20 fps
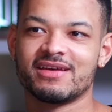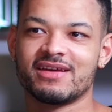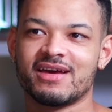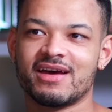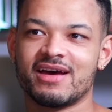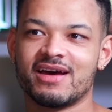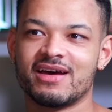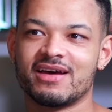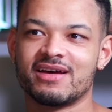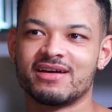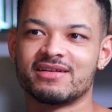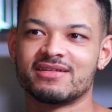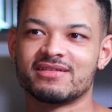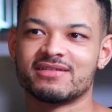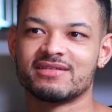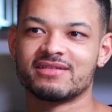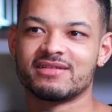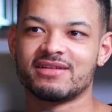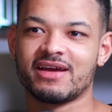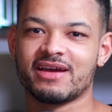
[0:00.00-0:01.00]
uh
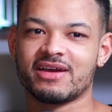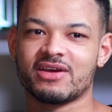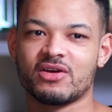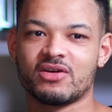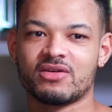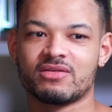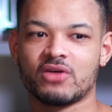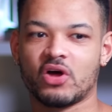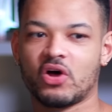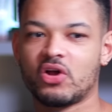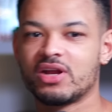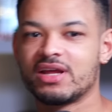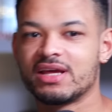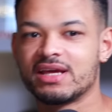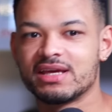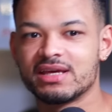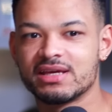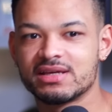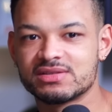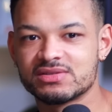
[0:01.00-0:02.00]
like
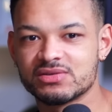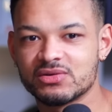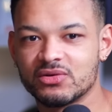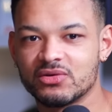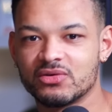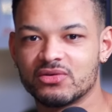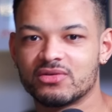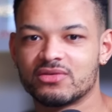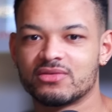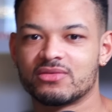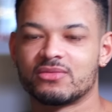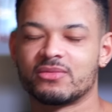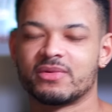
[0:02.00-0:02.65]
colleagues or